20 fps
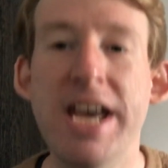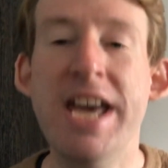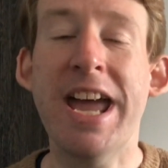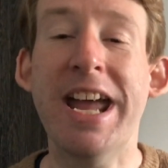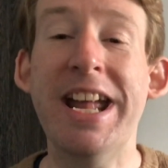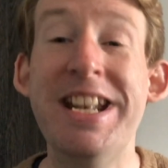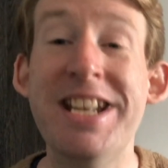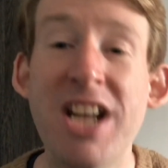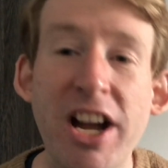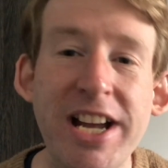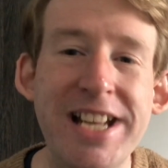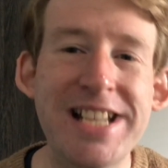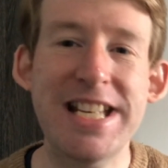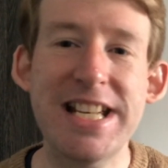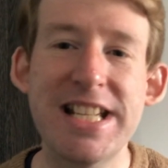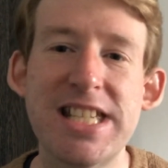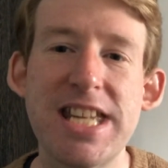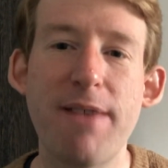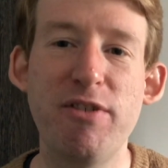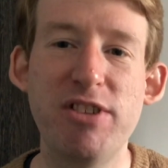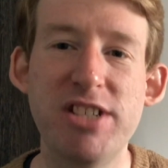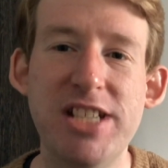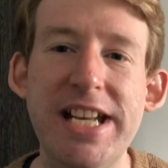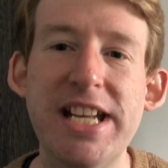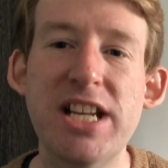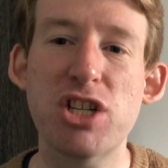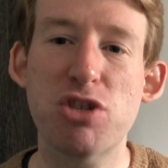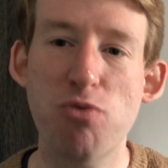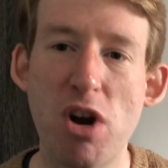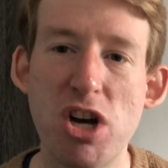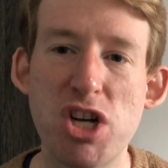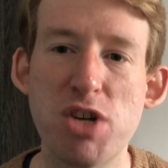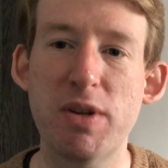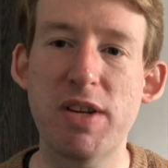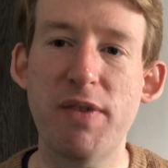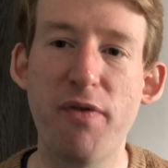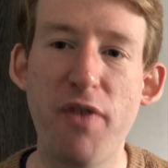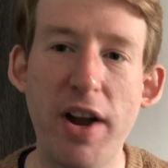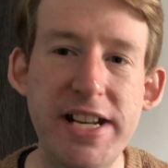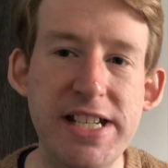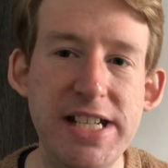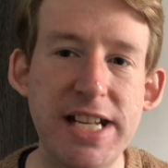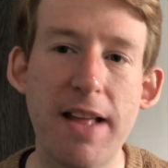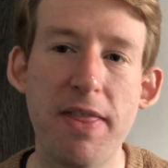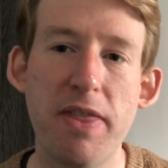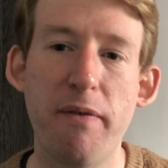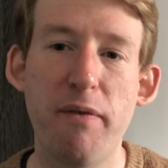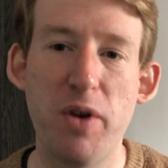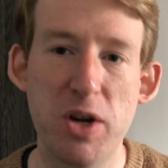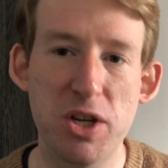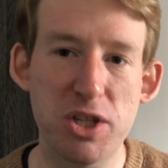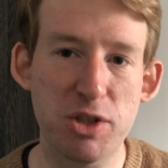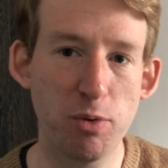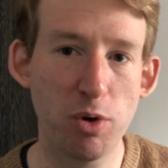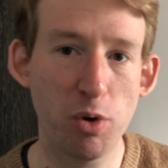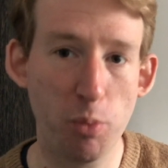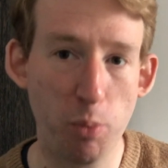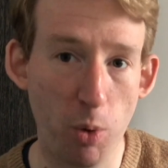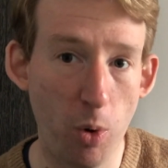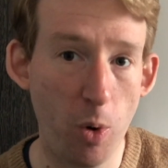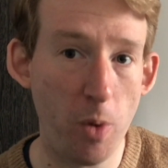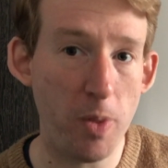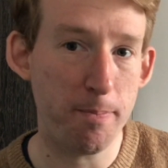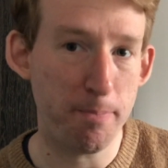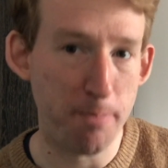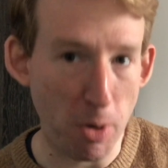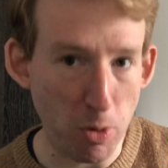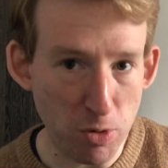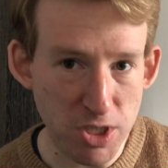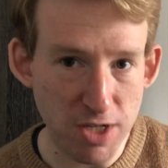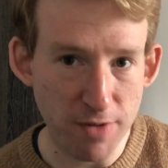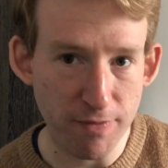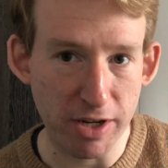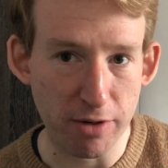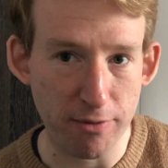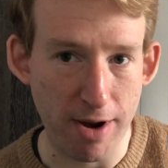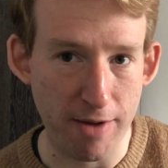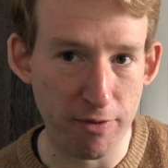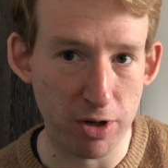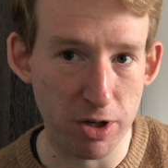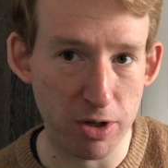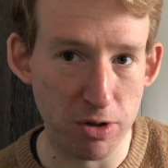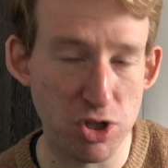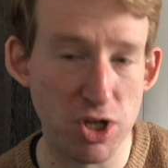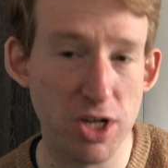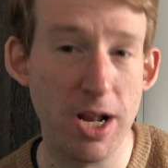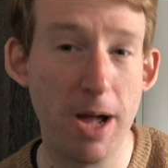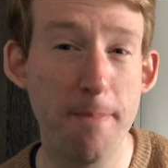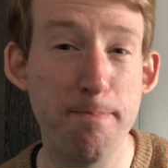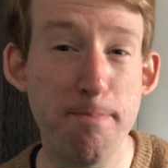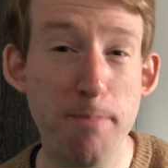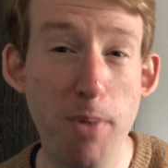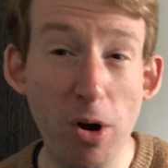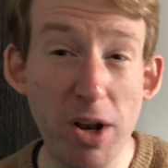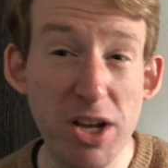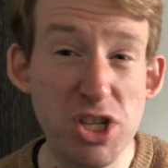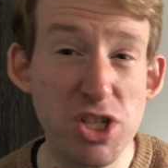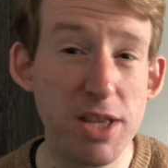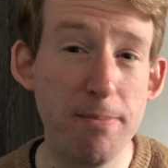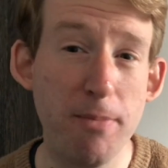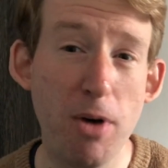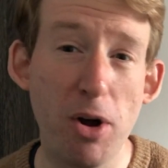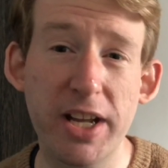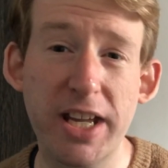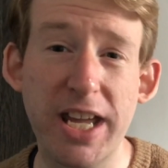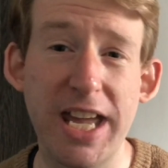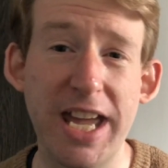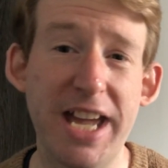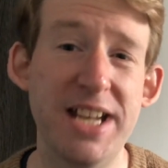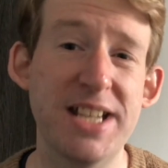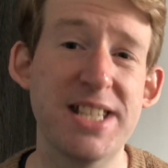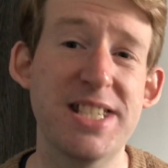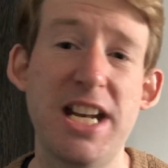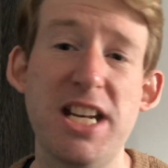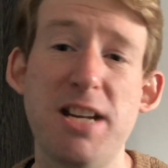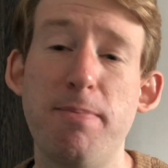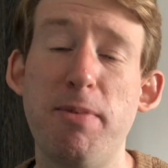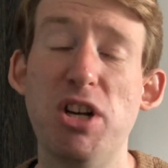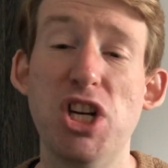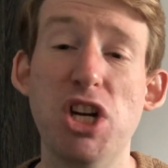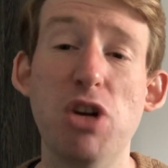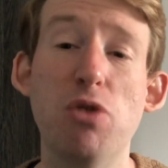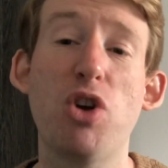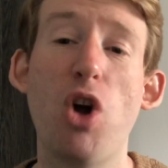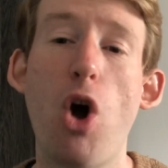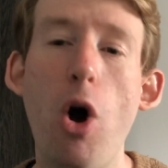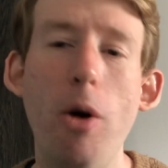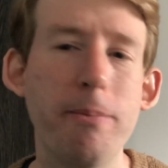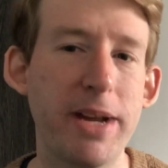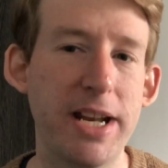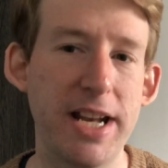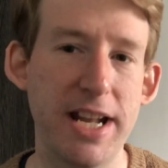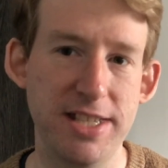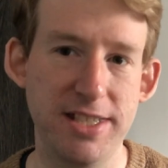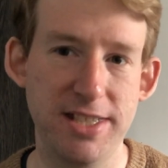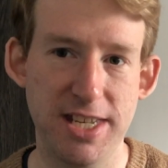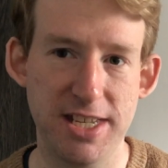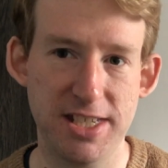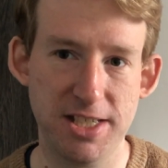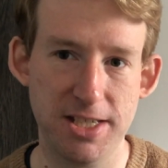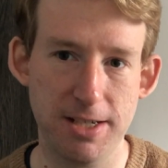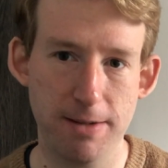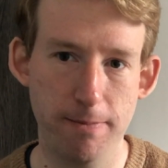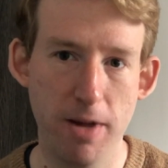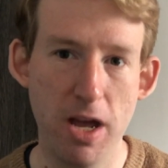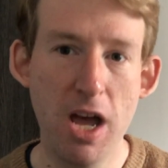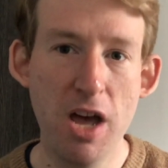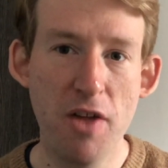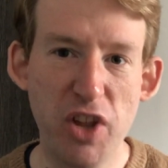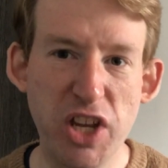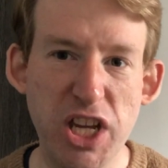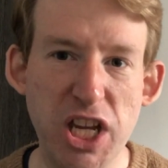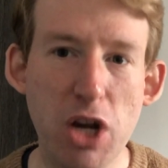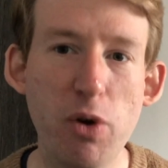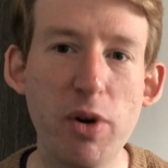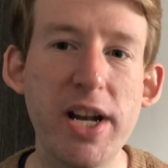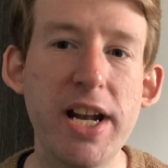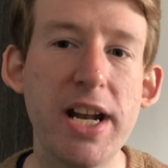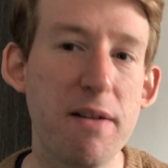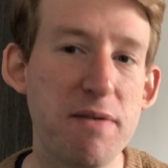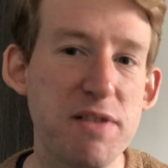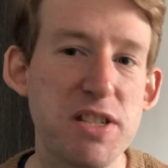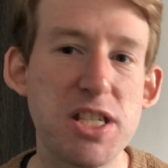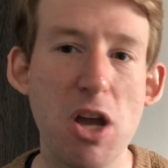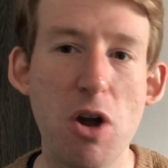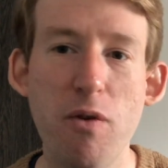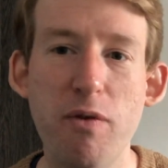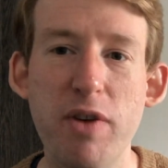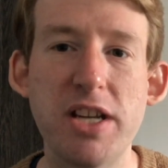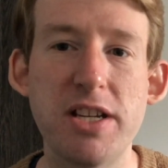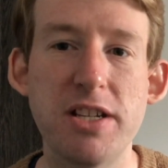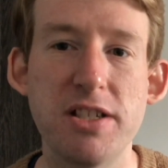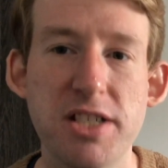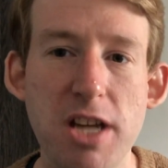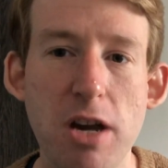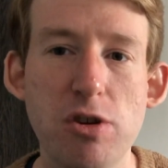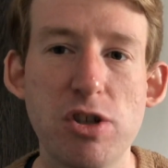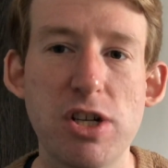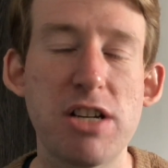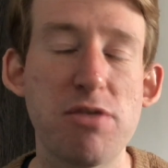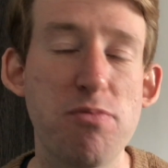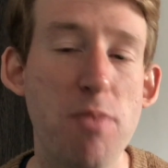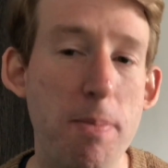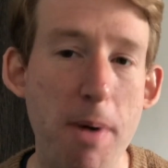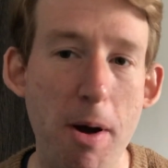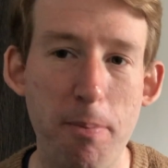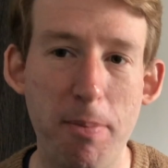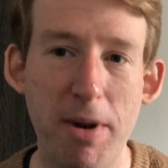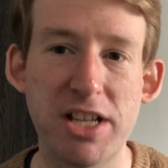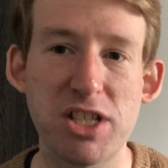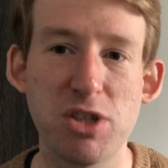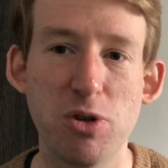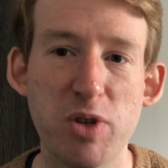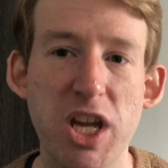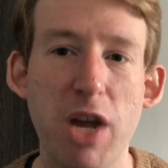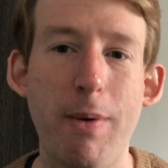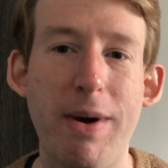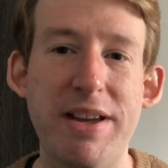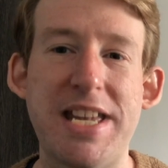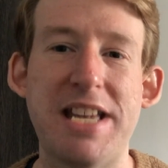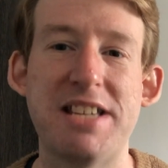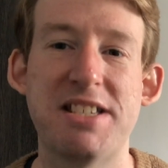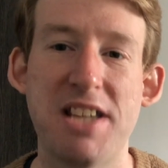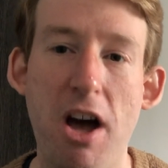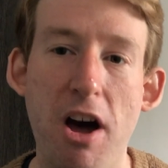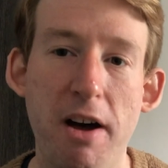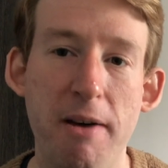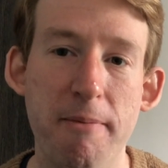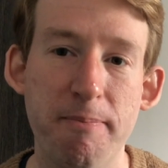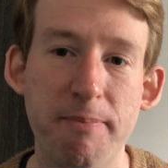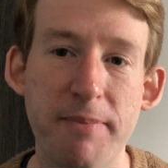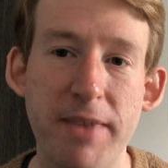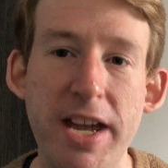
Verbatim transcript: In 1917, as Russia was fighting in the First World War, the Bolshevik Revolution abolished the monarchy and set up a new communist system, the Union of Soviet and Socialist Republics, or USSR.